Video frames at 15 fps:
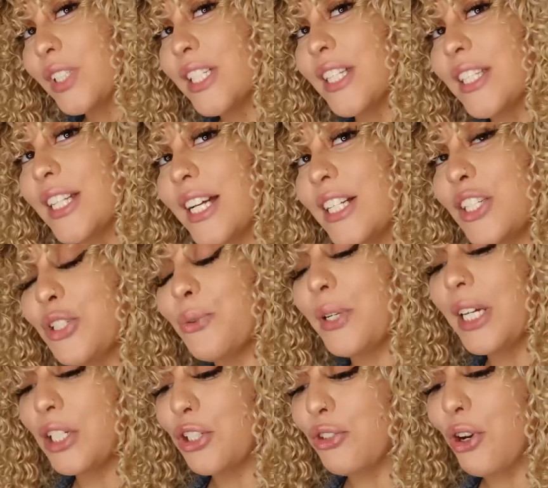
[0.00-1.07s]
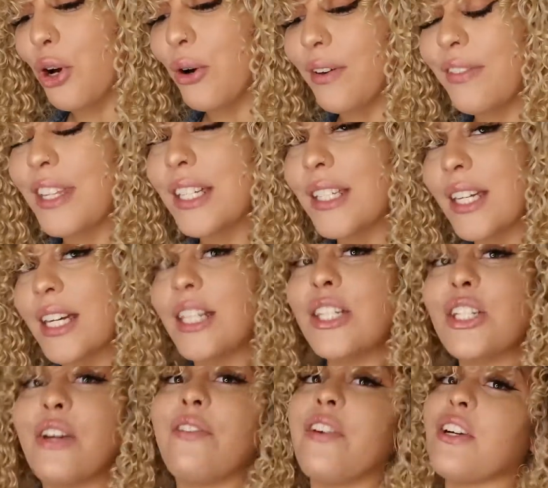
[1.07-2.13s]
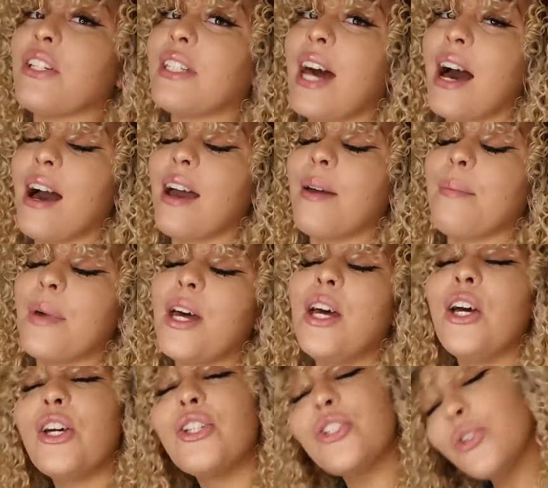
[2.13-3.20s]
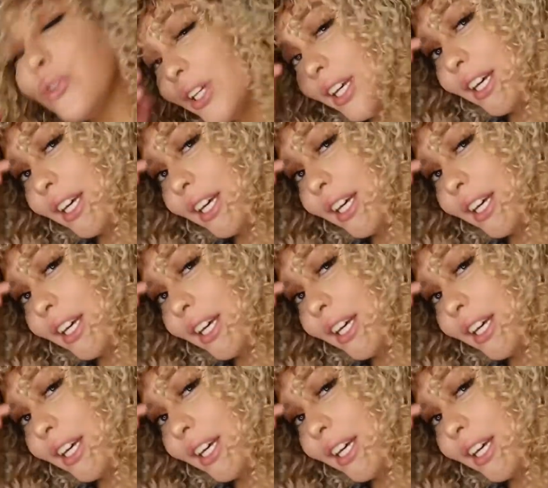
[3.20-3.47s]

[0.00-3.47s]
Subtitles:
Since I didn't do an intro, if this is your first time tuning